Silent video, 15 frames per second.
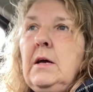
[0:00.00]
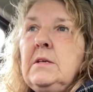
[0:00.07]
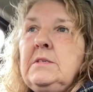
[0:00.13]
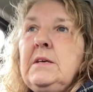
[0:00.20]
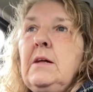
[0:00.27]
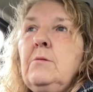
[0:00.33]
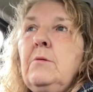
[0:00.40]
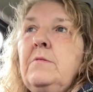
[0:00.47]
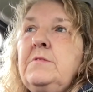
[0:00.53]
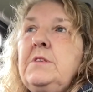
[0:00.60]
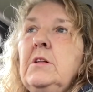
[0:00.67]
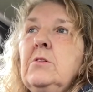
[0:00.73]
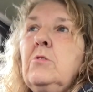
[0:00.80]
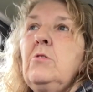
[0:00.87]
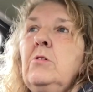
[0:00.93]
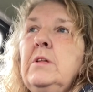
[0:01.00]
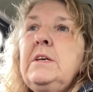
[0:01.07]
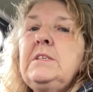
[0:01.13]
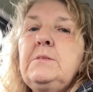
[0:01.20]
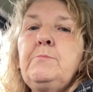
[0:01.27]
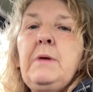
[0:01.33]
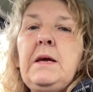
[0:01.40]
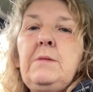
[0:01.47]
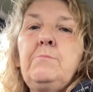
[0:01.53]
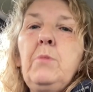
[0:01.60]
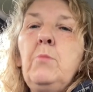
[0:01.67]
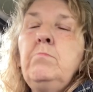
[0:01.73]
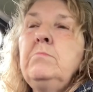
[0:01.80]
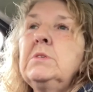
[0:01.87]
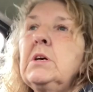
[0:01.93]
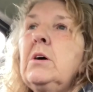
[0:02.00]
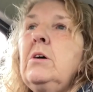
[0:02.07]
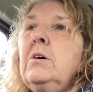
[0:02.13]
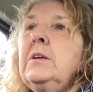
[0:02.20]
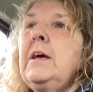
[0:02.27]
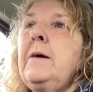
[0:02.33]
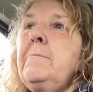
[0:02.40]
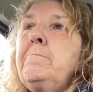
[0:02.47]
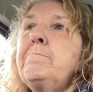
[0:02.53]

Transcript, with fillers: Tell we've still got all these speed bumps, can't you?